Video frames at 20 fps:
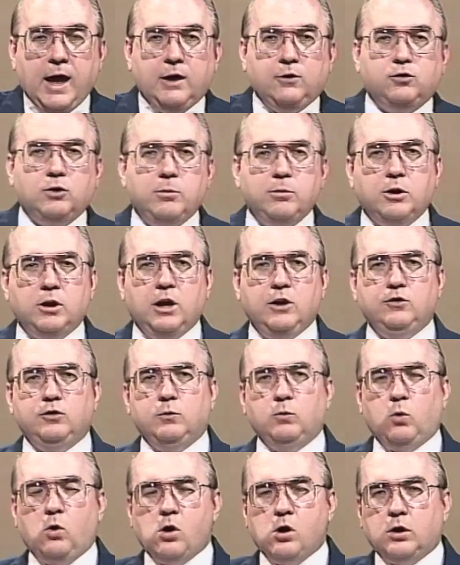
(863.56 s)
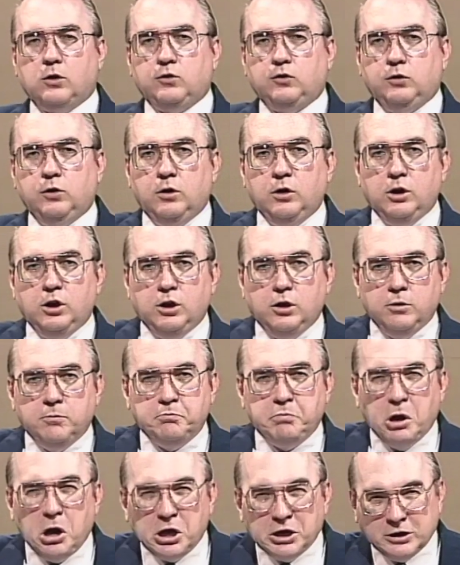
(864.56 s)
And tribulation works
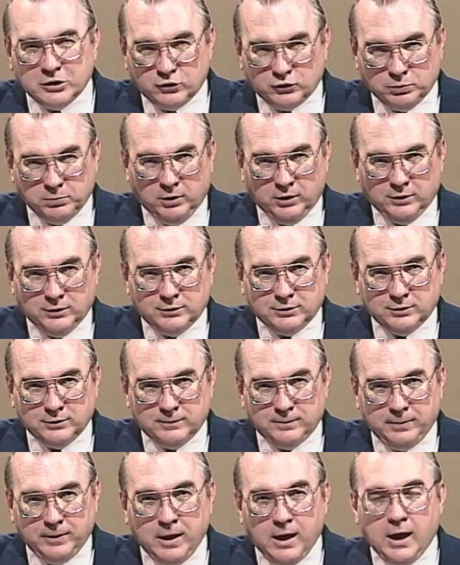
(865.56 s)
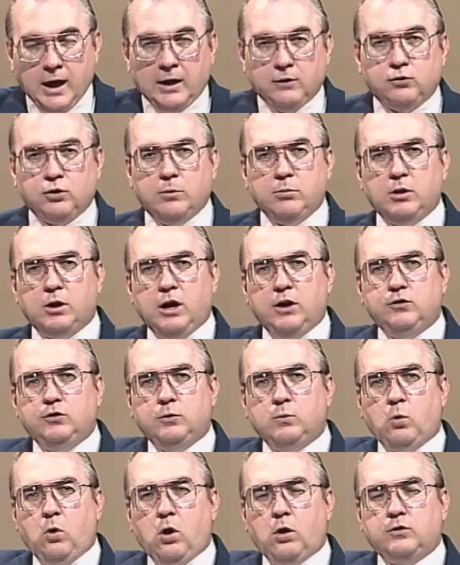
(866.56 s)
punishment. And
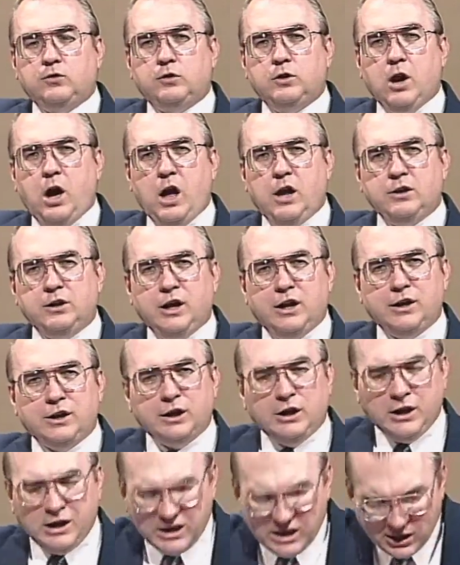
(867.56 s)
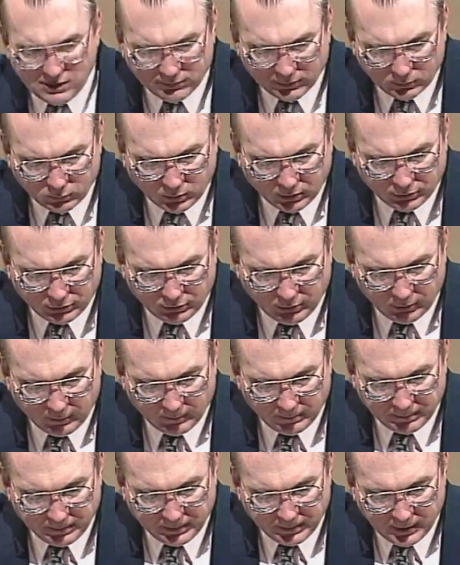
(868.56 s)
tribulation works God getting even with
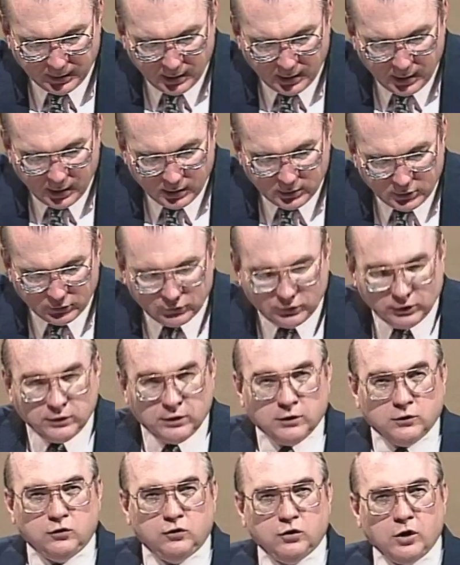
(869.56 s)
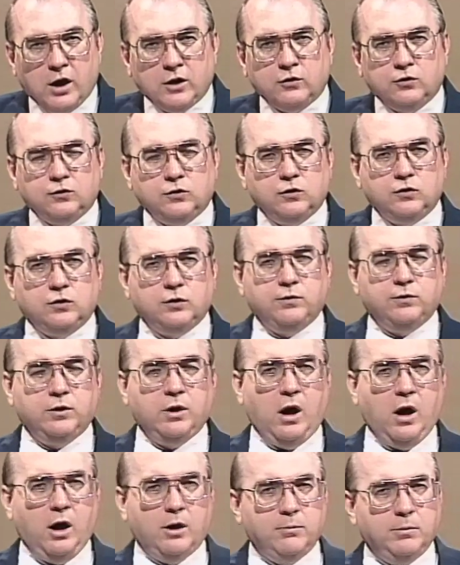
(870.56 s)
you. You see, the justice of
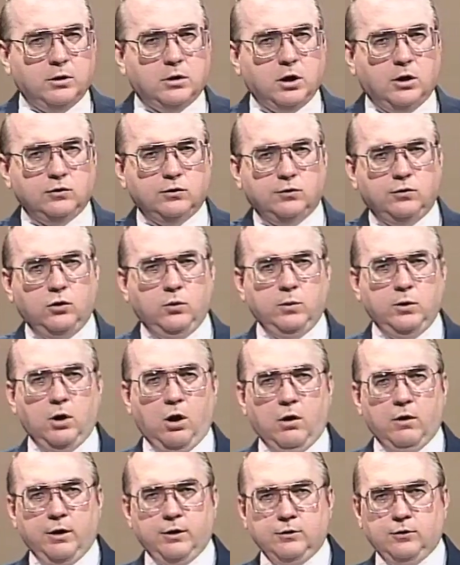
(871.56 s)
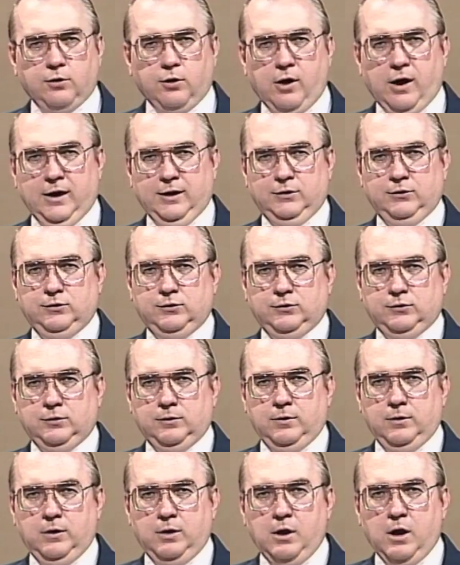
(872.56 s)
God, because of who we are in
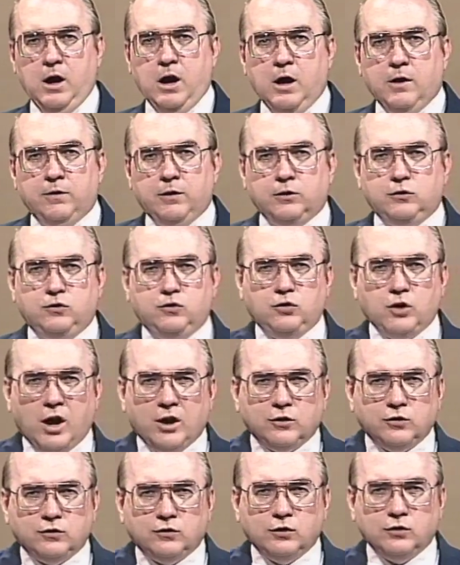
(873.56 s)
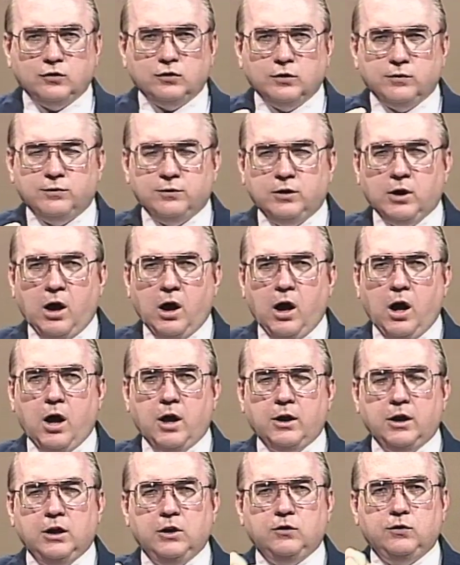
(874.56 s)
Christ, the justice of
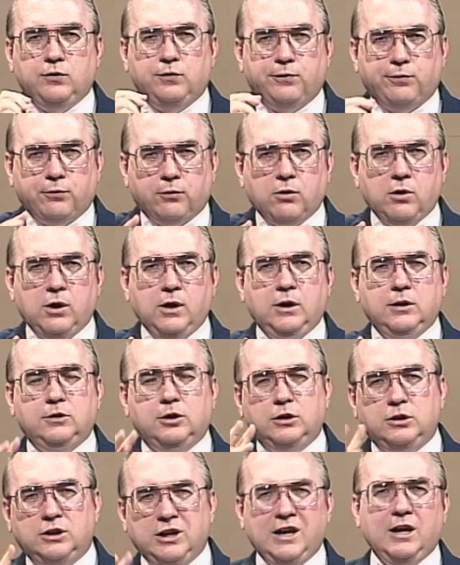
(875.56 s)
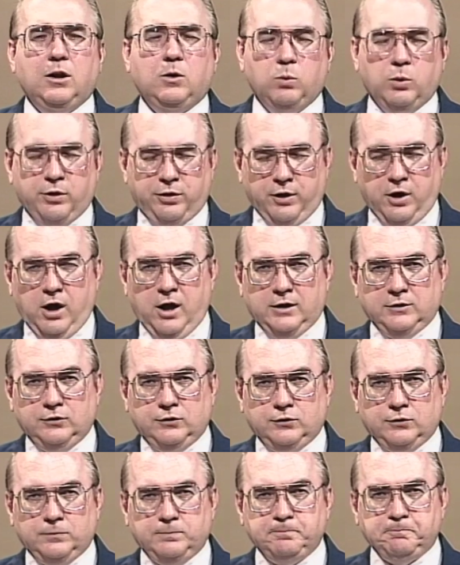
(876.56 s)
God is free to deal with
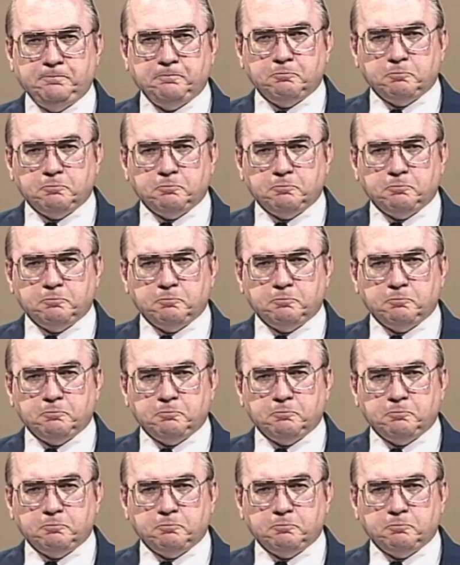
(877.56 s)
us